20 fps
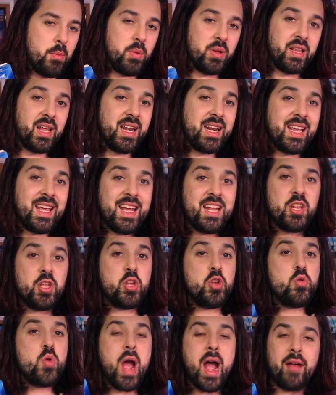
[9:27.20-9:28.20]
But then again,
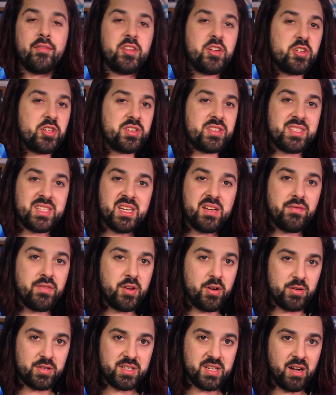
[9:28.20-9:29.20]
you have to just see it for
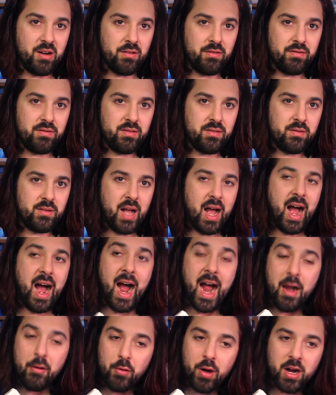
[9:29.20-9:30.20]
yourself.
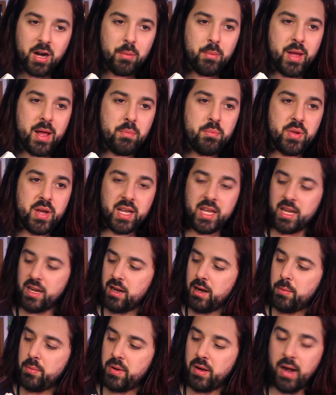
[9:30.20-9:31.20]
I recommend picking
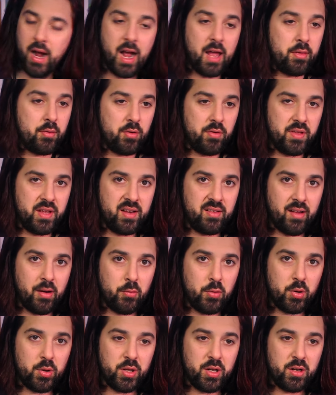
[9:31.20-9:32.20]
up either of these. I
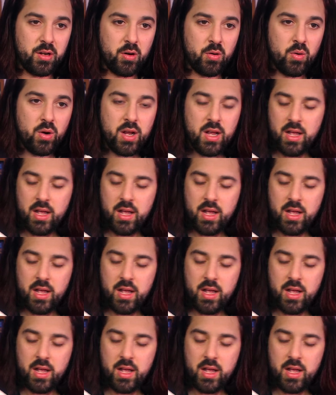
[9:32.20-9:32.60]
really do.